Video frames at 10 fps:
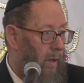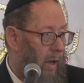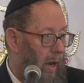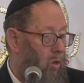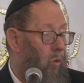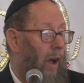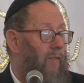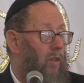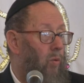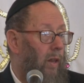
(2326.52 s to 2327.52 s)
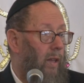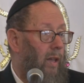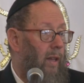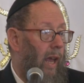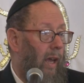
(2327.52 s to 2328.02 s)
And his wife is willing
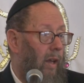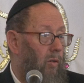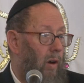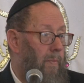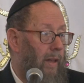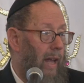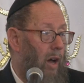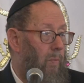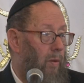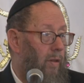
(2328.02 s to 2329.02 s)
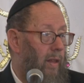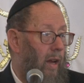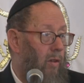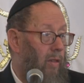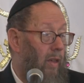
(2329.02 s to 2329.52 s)
to take it. And Rabbi Tauber is
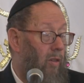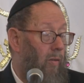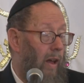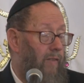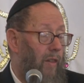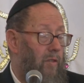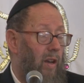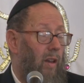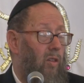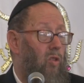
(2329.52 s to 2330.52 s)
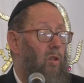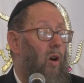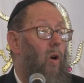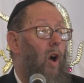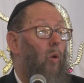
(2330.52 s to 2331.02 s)
there. His grandfather is there. And he says,
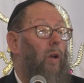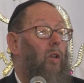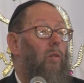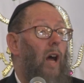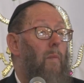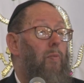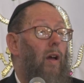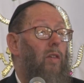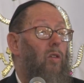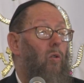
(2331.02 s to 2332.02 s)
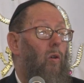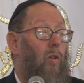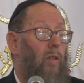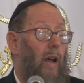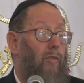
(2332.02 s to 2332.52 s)
no, we do not process
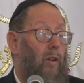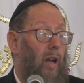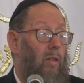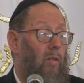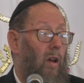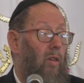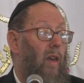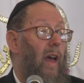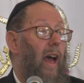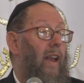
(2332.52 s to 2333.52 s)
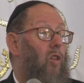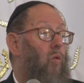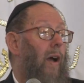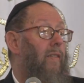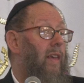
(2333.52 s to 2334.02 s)
orders after Chatzos. And his
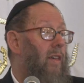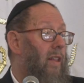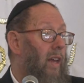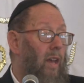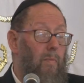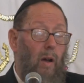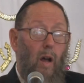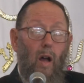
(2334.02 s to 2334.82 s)
wife says to him,